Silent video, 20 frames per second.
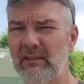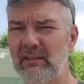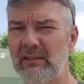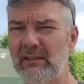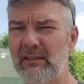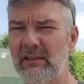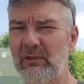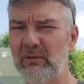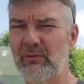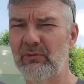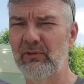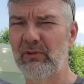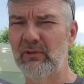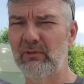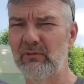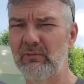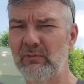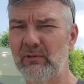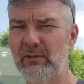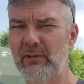you know,
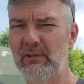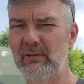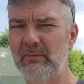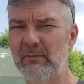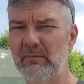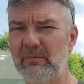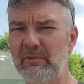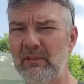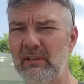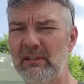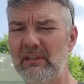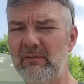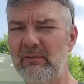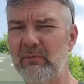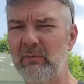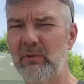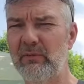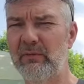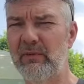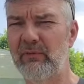so
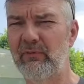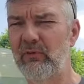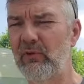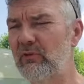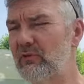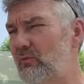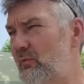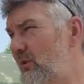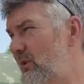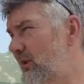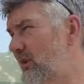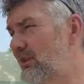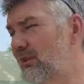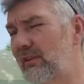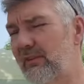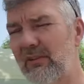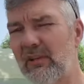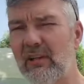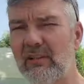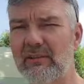even with the fridge working
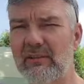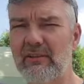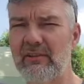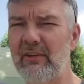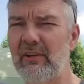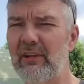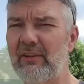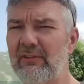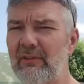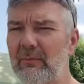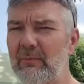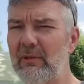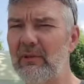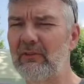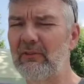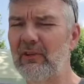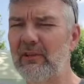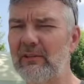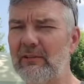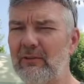as hard as it is in
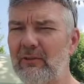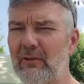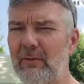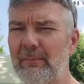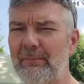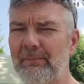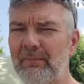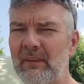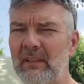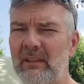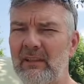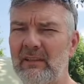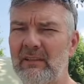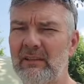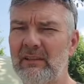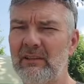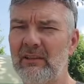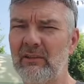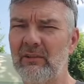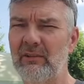this heat,
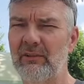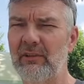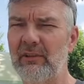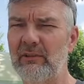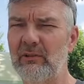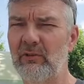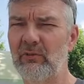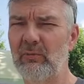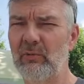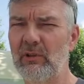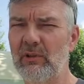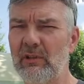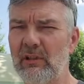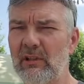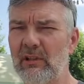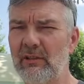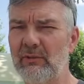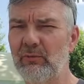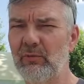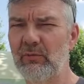you know, because it does work
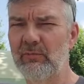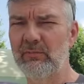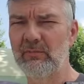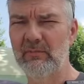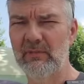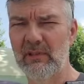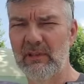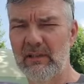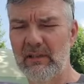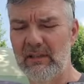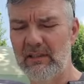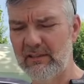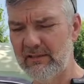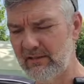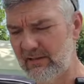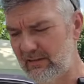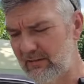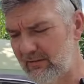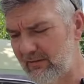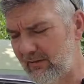harder in high
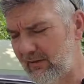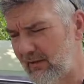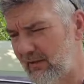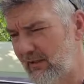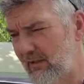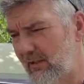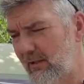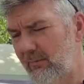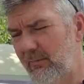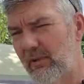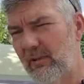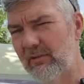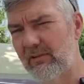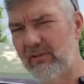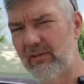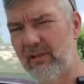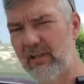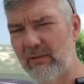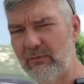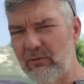heat.
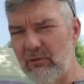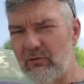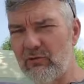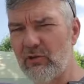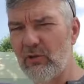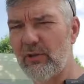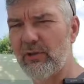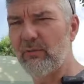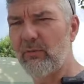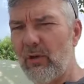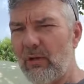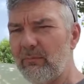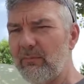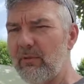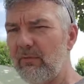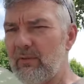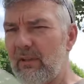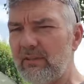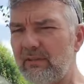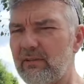But I'll just show you around
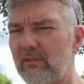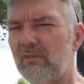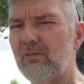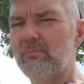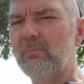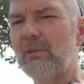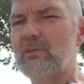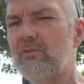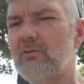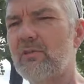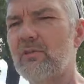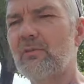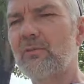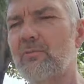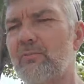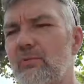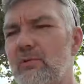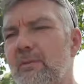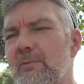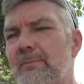the van, just make
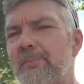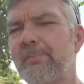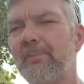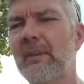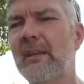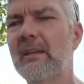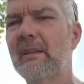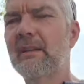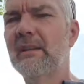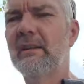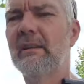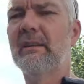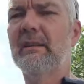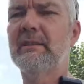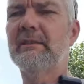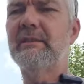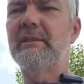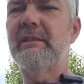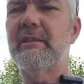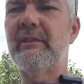sure
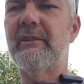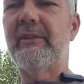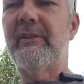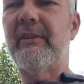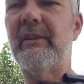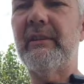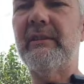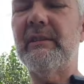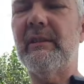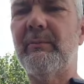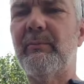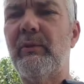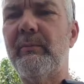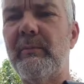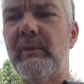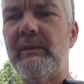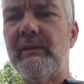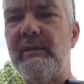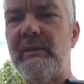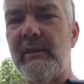you can see. I'll
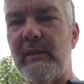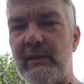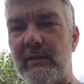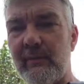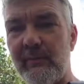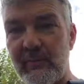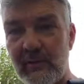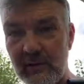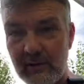bring the